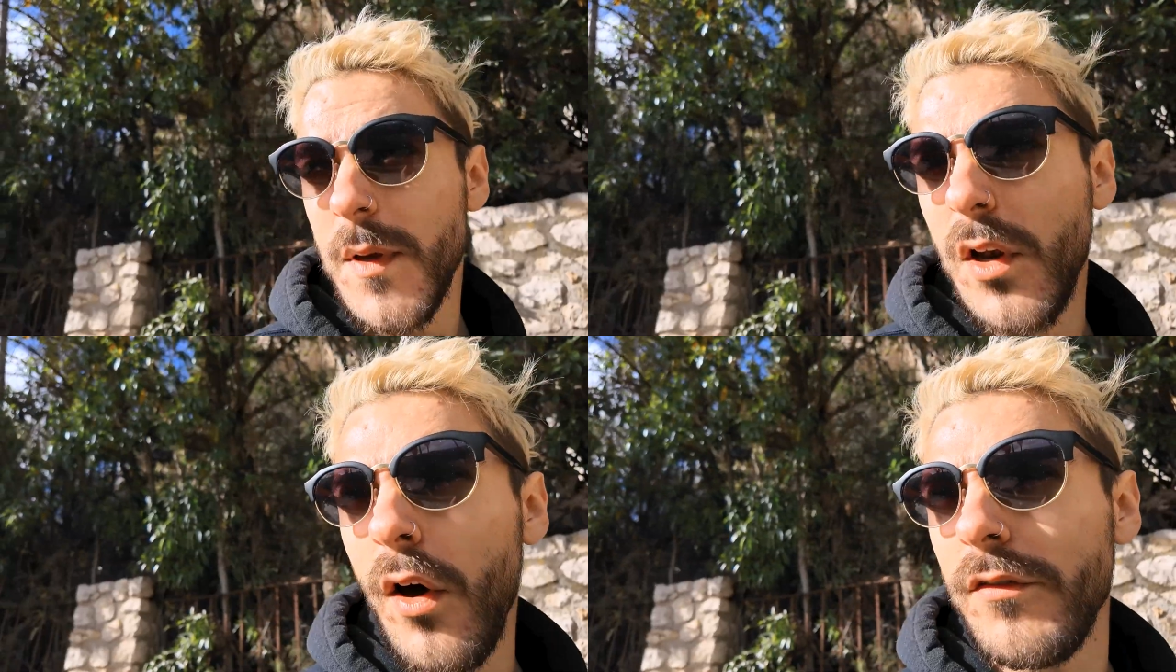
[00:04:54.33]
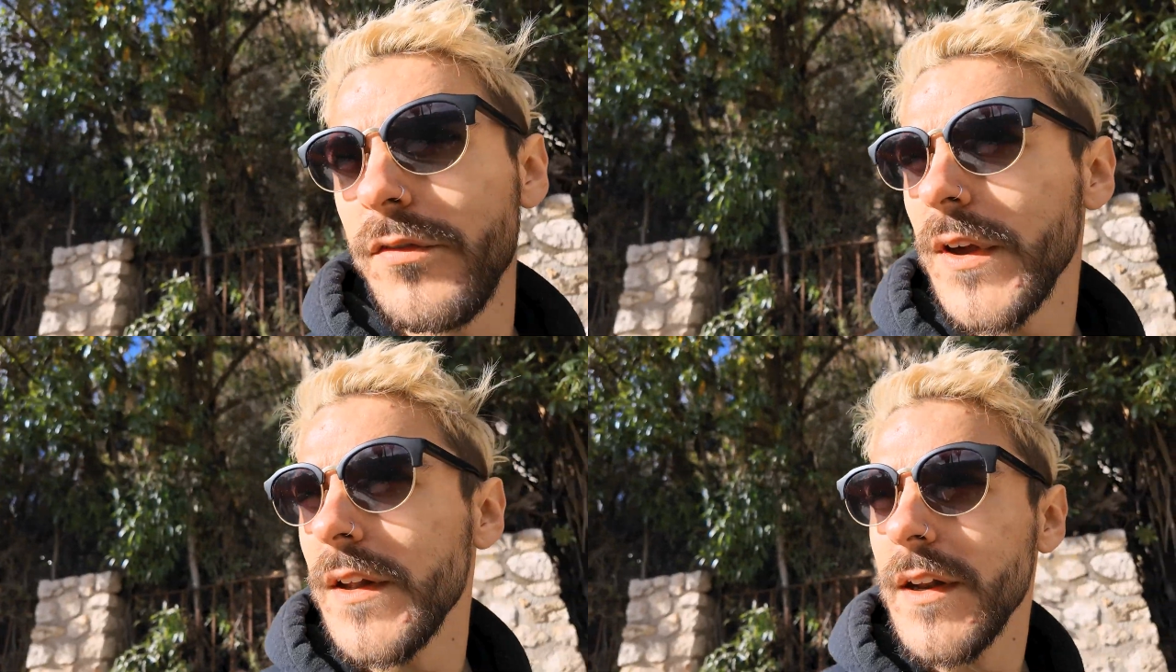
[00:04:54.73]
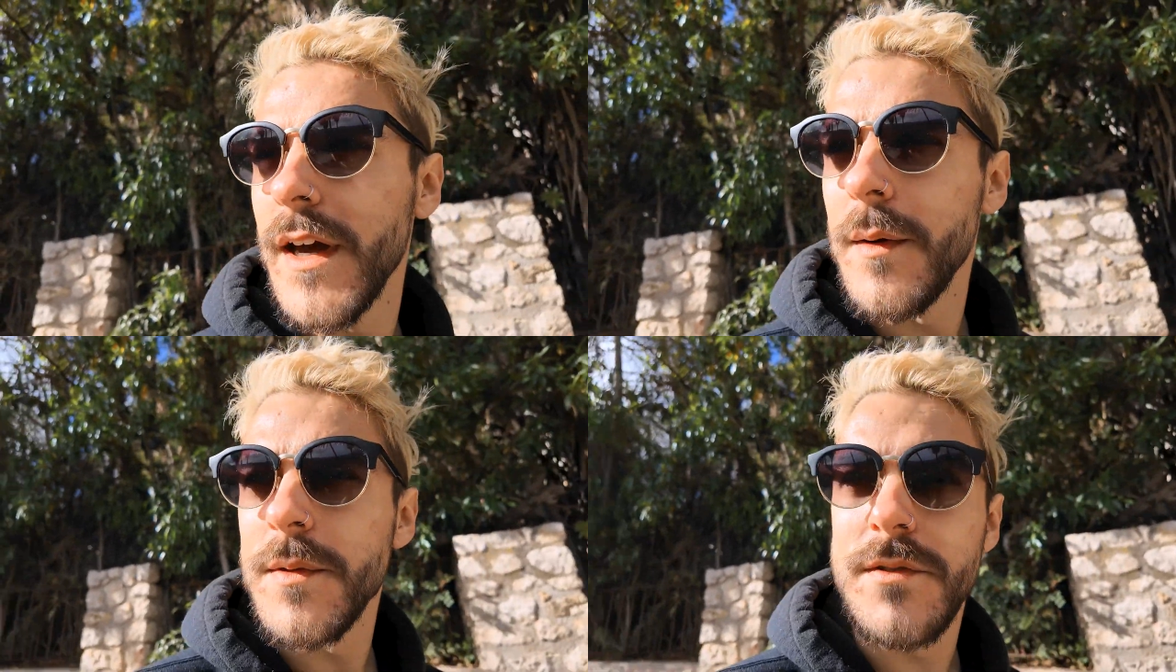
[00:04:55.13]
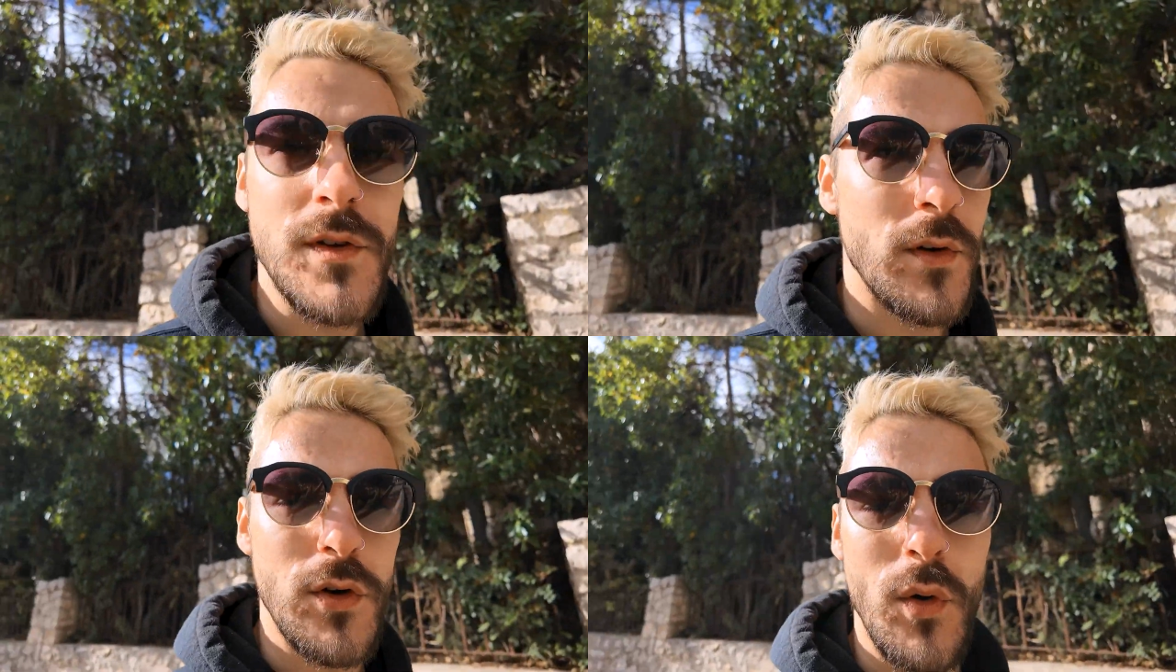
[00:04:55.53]
me a lot of Vietnam and
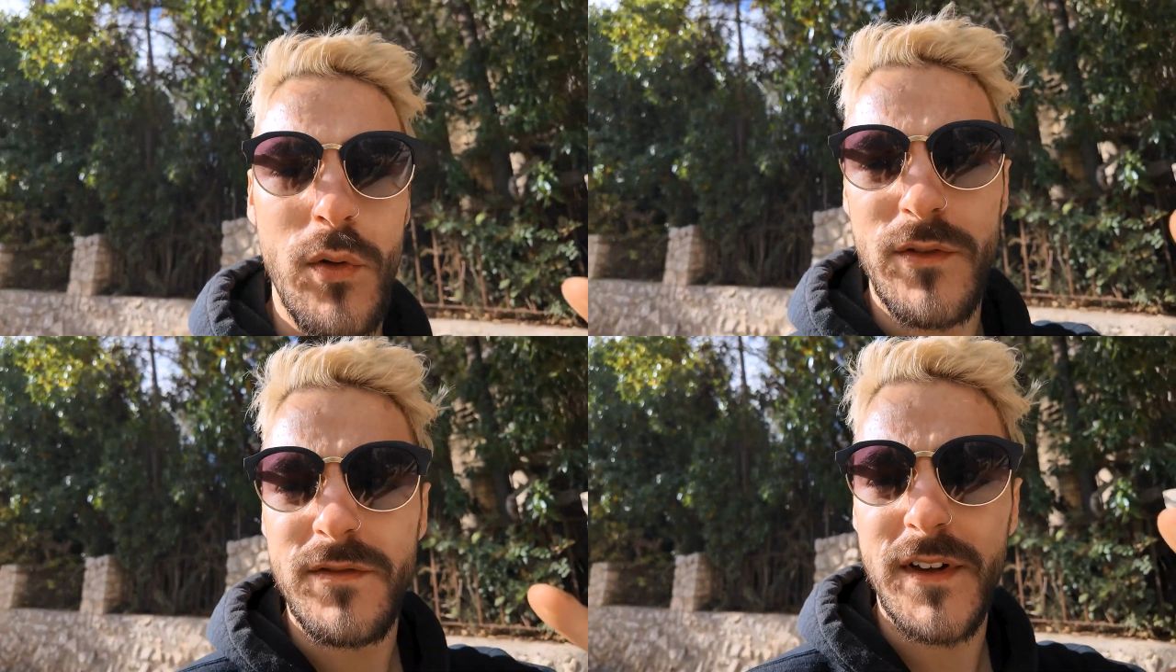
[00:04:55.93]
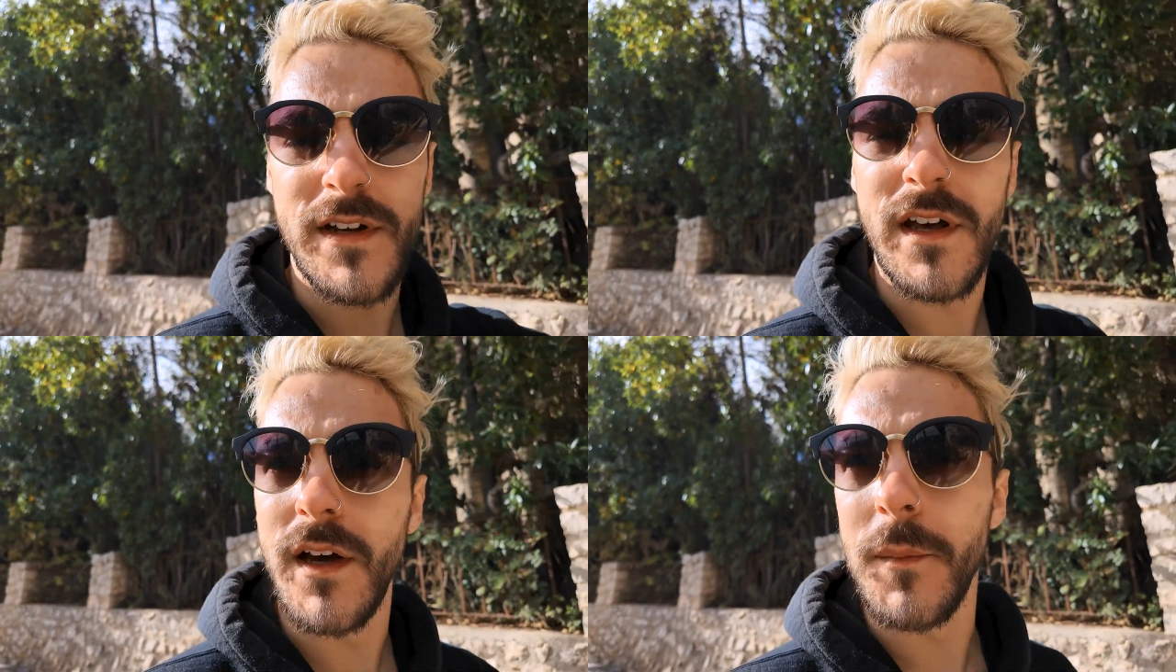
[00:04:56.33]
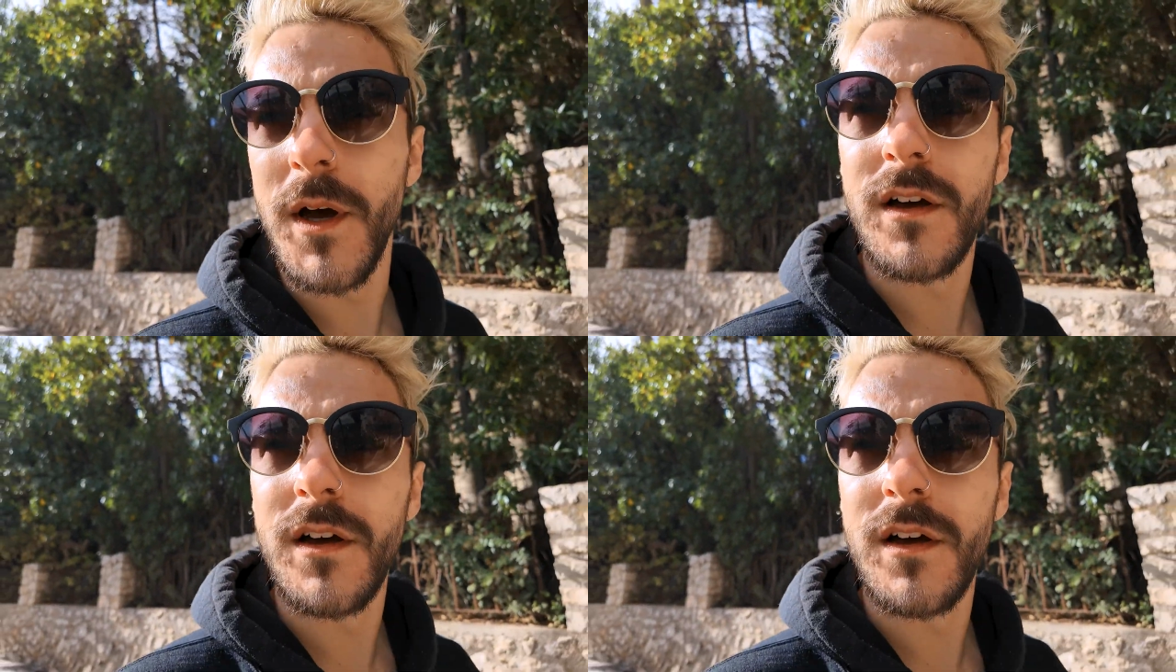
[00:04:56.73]
sort of northern Vietnam.